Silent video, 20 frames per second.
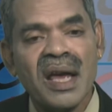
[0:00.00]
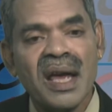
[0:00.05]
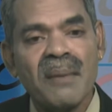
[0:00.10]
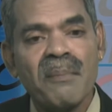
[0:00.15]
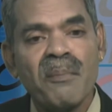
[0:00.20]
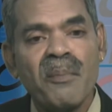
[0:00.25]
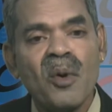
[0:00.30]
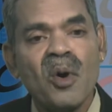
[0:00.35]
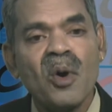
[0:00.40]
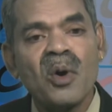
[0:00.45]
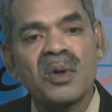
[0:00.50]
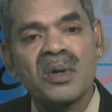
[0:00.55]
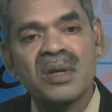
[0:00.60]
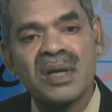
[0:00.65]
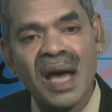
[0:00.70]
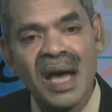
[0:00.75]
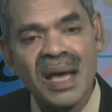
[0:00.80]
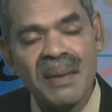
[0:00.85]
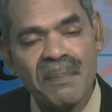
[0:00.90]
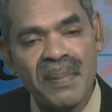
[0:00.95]
a port,
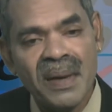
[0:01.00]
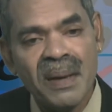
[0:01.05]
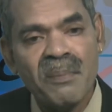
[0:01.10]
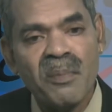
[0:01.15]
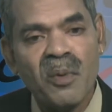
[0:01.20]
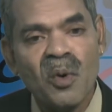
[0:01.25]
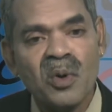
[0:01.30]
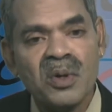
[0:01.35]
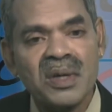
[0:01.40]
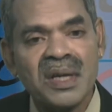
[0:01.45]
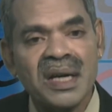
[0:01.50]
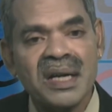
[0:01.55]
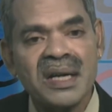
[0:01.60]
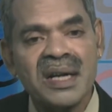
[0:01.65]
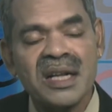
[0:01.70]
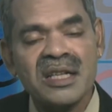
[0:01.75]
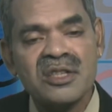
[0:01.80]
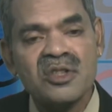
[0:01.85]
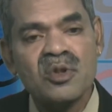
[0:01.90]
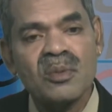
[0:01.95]
IP port
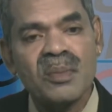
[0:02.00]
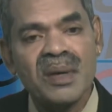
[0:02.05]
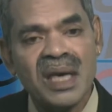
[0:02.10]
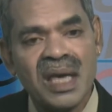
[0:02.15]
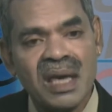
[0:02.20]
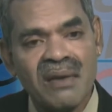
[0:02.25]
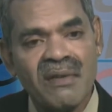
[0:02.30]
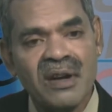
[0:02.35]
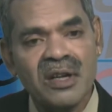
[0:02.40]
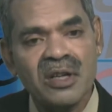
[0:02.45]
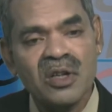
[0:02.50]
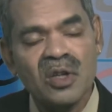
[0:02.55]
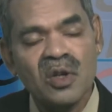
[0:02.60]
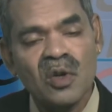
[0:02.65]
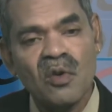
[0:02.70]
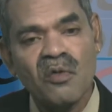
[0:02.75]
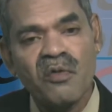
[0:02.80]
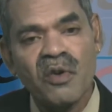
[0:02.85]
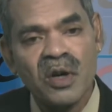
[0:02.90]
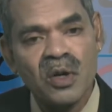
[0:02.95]
address to be given to
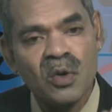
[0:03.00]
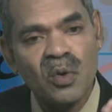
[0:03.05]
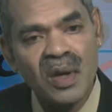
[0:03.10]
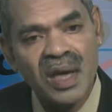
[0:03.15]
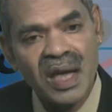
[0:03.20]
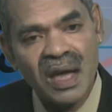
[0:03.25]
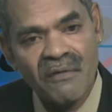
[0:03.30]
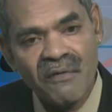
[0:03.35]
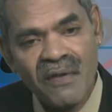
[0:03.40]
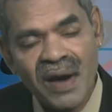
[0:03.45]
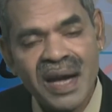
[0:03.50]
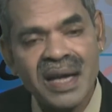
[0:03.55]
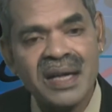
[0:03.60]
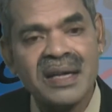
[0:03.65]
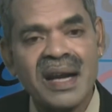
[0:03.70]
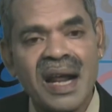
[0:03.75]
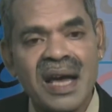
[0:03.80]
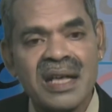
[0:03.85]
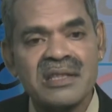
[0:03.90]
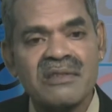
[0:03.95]
you for doing a file
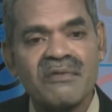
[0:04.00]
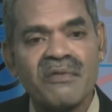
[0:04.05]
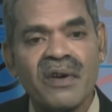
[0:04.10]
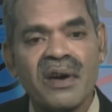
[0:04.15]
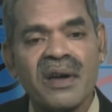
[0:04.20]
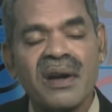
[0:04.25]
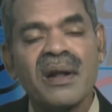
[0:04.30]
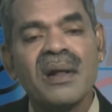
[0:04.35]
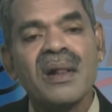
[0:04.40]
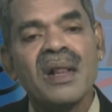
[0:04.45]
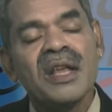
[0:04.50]
transfer,